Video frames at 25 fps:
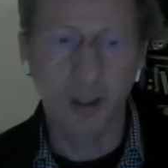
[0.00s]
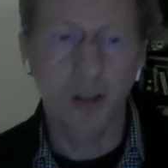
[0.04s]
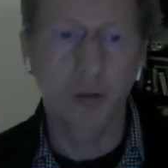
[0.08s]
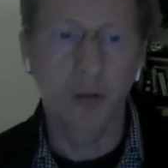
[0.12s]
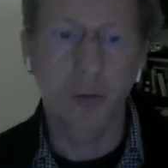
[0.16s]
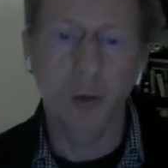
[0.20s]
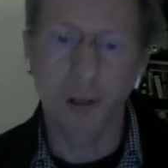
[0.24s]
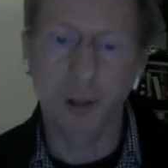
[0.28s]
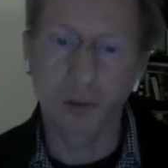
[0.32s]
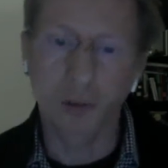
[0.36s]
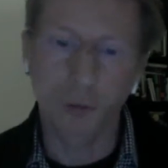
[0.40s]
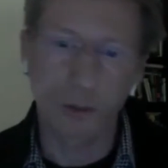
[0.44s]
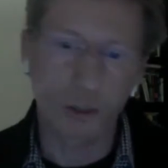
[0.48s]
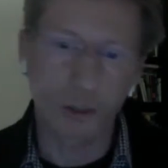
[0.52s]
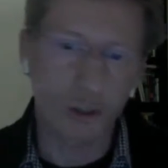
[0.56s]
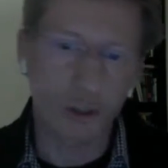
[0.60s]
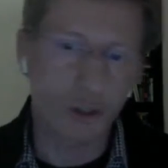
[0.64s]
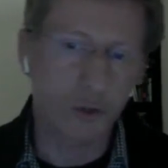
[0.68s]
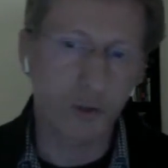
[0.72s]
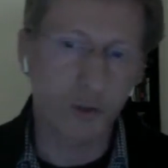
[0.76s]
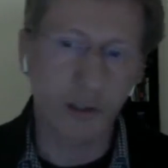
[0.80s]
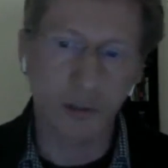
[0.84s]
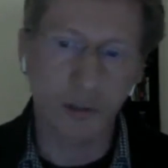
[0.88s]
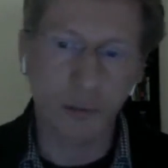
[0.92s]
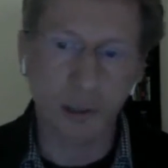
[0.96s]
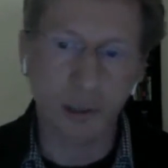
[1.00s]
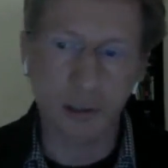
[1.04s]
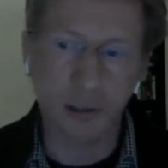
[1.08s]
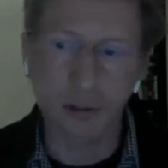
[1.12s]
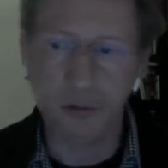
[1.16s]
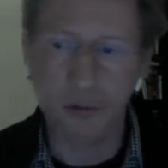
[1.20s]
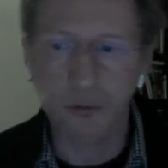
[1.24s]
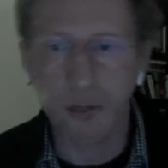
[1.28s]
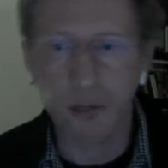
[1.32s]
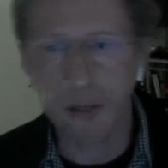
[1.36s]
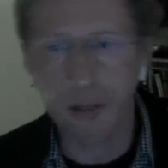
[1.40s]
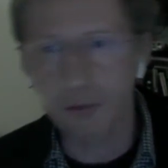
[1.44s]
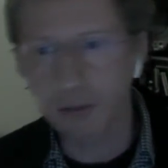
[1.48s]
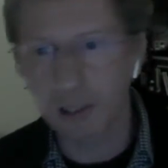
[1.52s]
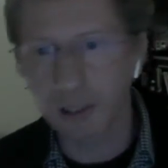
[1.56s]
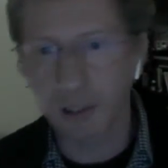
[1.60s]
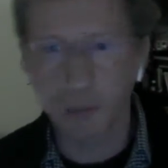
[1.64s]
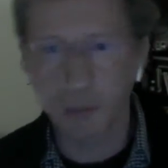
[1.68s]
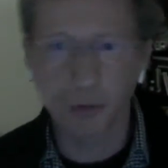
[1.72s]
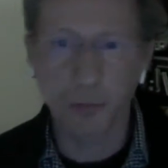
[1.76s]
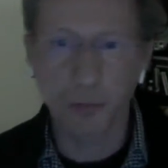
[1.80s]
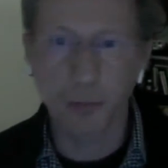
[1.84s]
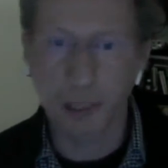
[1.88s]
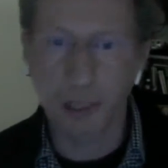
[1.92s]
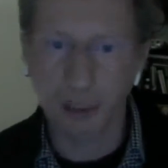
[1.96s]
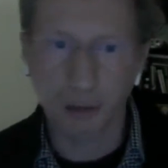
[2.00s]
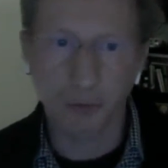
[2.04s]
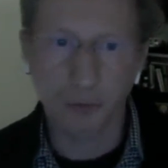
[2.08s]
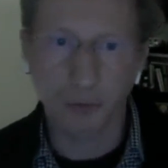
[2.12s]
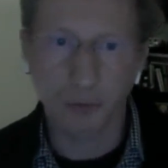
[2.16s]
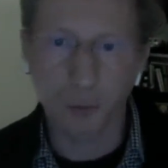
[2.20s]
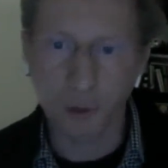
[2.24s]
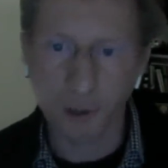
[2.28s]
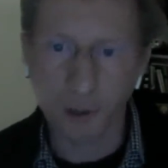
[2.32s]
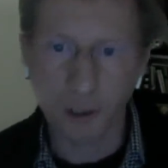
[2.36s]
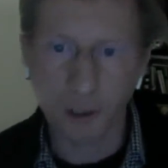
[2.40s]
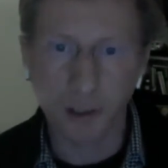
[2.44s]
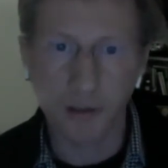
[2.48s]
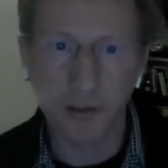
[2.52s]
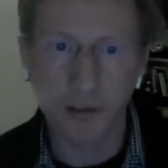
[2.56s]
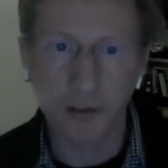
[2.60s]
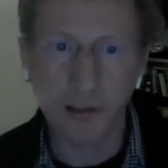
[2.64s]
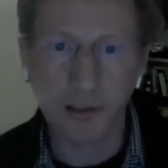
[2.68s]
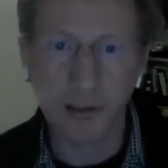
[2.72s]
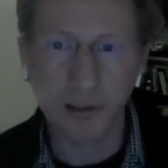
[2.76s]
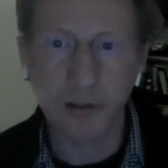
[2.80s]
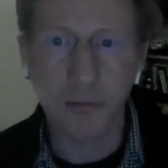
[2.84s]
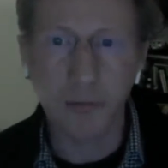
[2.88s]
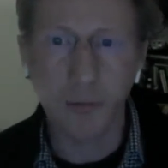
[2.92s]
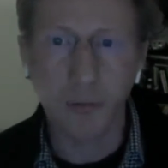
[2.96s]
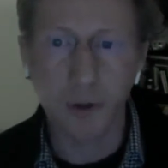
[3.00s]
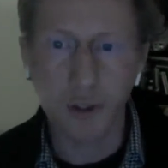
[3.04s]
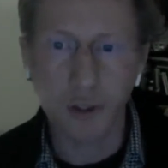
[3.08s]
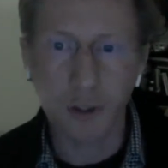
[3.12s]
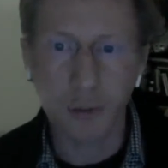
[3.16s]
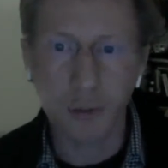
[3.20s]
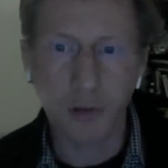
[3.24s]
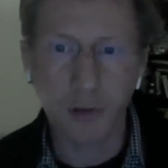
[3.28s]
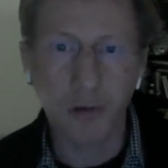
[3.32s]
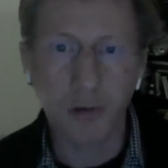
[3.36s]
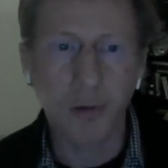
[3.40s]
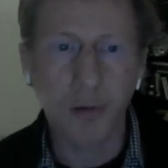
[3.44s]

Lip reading: one which requires 5 times back and forth until it's mergeable.